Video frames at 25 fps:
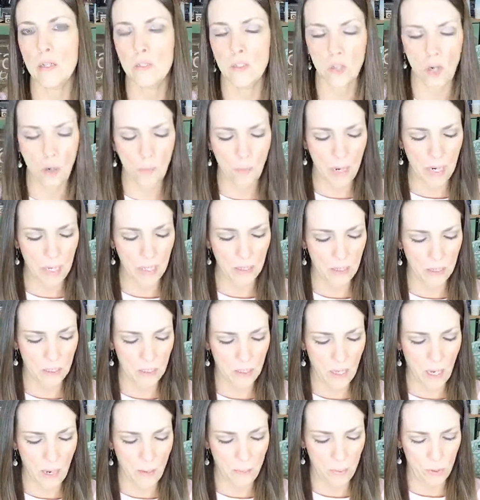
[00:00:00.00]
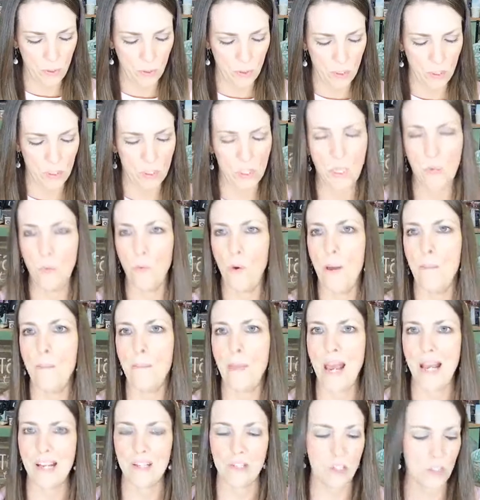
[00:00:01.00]
start making the samples to see what
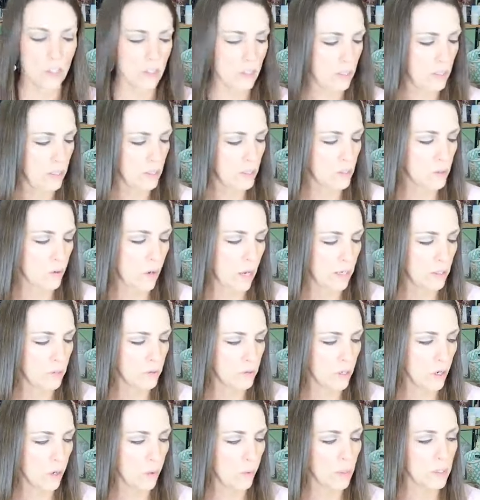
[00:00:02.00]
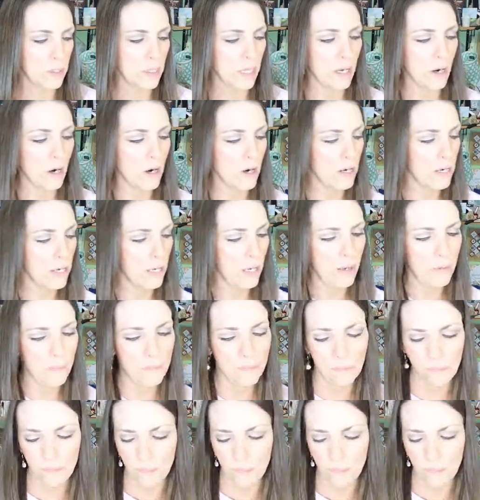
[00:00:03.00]
matches it. So I don't know what they are yet.